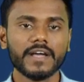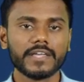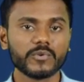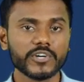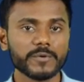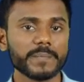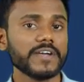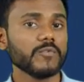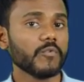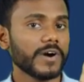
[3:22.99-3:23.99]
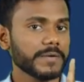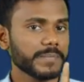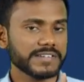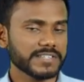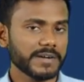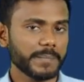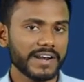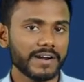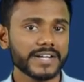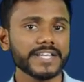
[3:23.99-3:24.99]
you need to pay 1%
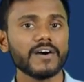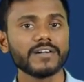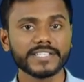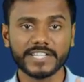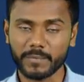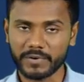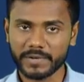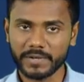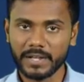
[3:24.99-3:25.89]
penalty on the amount.